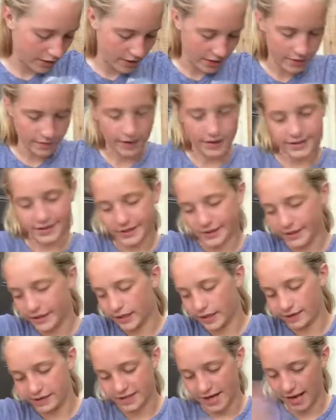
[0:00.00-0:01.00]
You guys know I
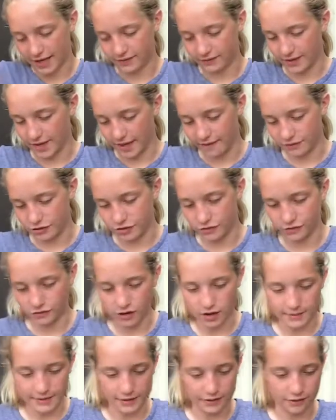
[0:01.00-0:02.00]
love Snacks with Avenchew for
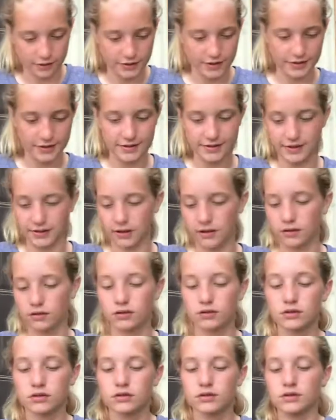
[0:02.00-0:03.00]
all my horses, so
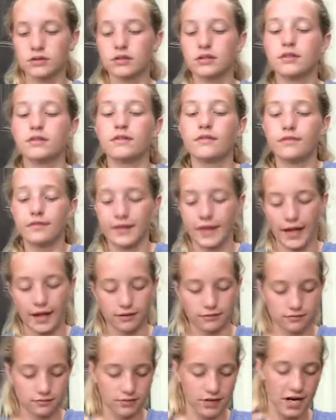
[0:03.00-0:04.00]
yeah.
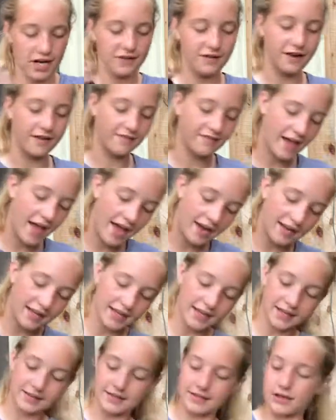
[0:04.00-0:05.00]
Anyway, that
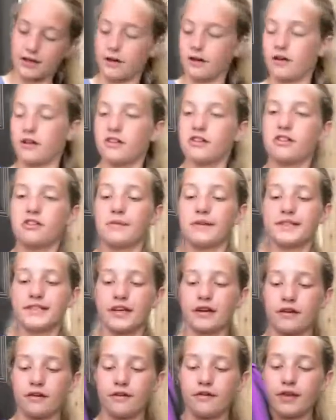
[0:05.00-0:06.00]
is her grooming
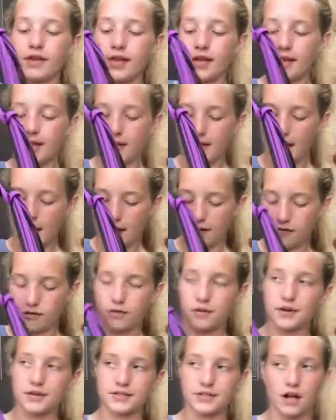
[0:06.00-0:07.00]
tote. And of
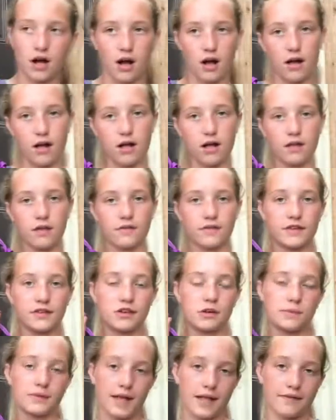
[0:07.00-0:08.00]
course, all the
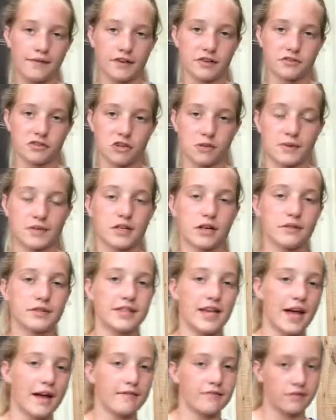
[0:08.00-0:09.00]
Noble Outfitters grooming totes
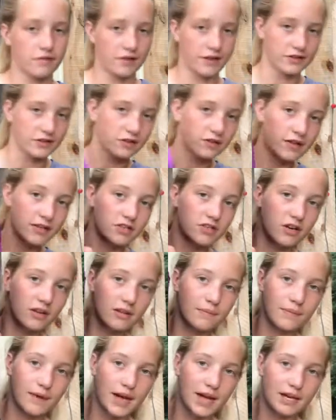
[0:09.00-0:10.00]
have the ventilation on
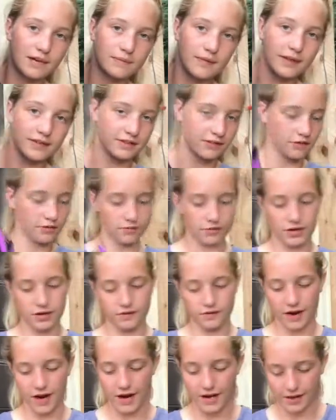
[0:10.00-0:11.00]
the bottom, has the three
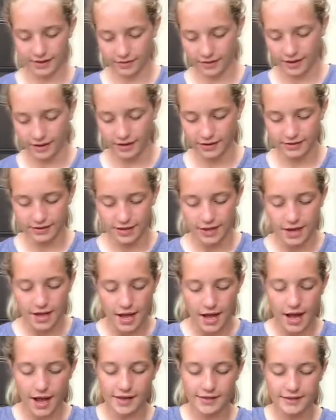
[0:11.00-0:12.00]
dividing things,
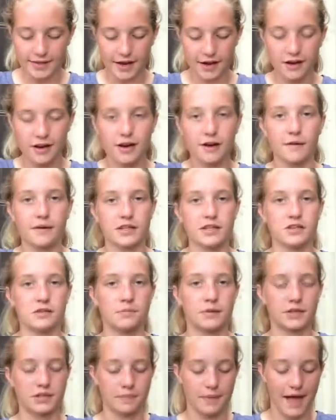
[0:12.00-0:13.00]
has the area where you can
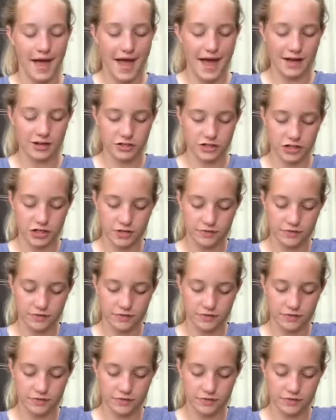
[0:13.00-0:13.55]
put the patch,